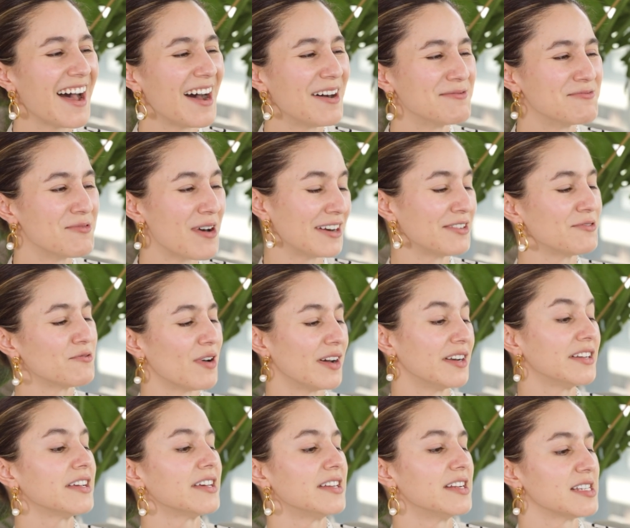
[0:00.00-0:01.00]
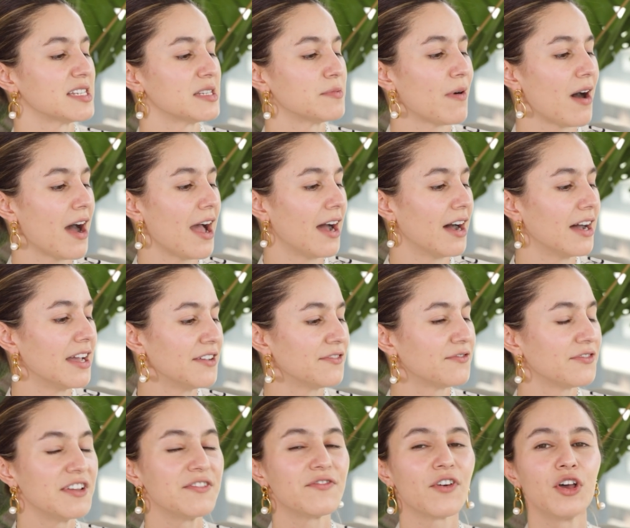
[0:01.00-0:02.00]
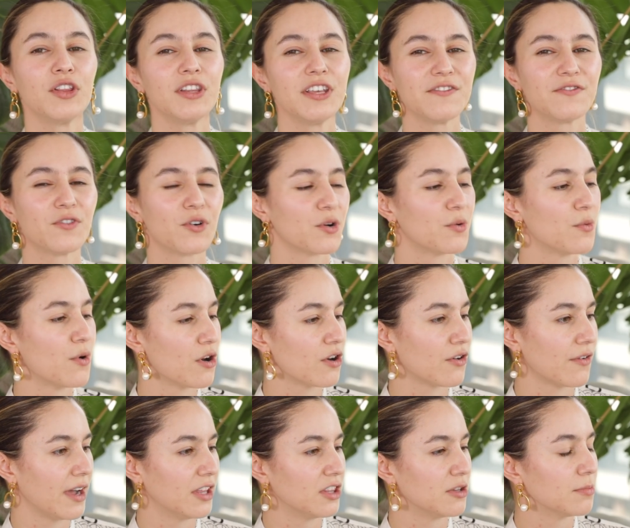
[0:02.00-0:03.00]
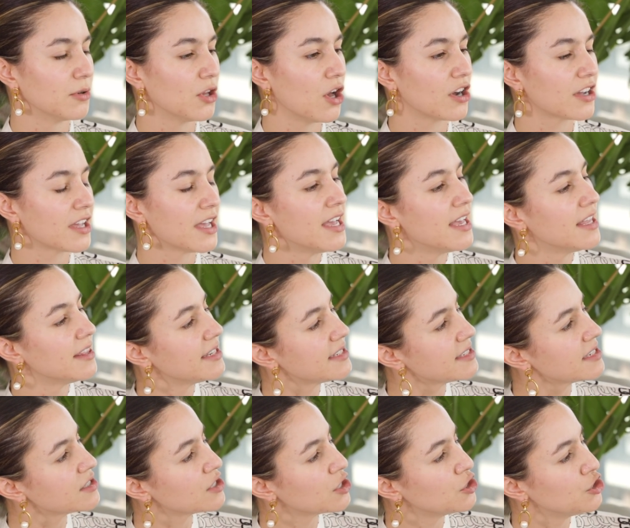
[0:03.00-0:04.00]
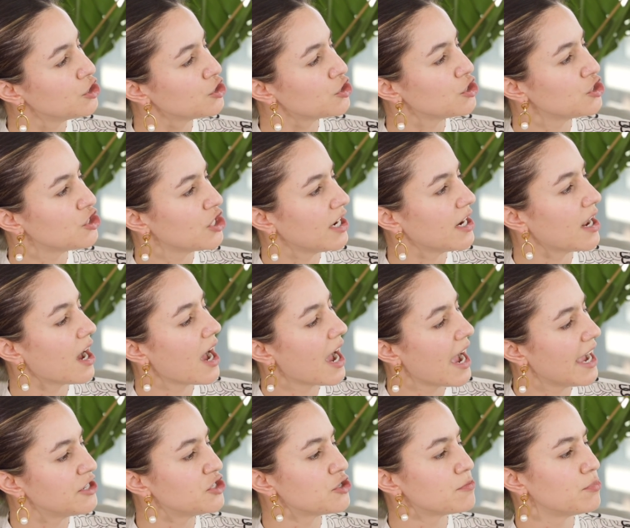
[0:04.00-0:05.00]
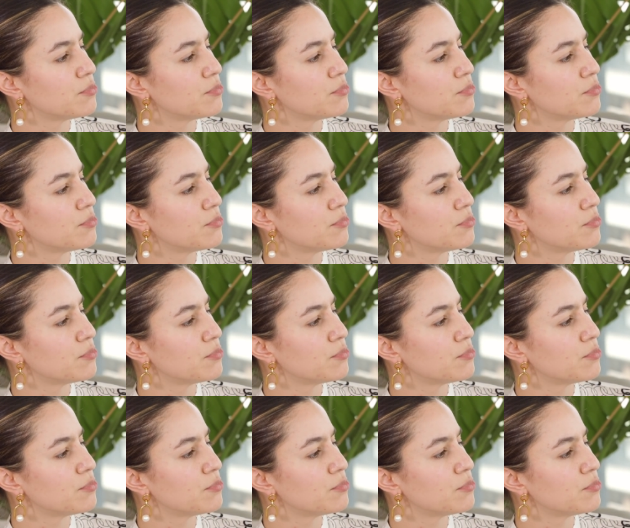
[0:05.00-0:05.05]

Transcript: um, one, one can aspire, if, if only for a walk around the block. This is the Neutrogena Hydro